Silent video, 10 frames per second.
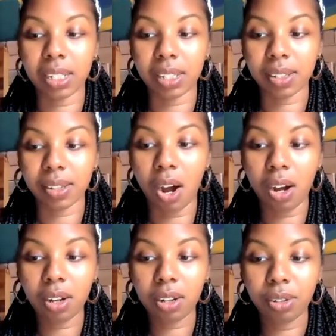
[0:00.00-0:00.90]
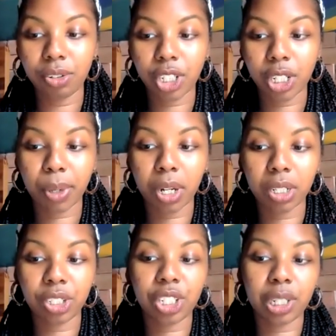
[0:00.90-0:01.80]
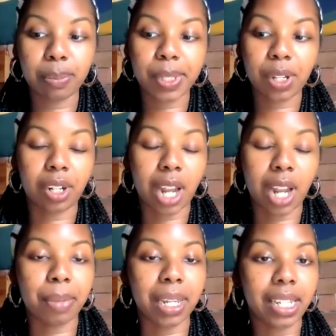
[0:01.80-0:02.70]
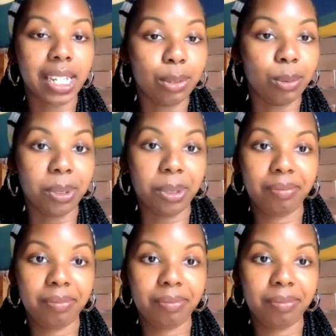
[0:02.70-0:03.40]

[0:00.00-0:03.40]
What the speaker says: because all coaching partnerships are not made equal.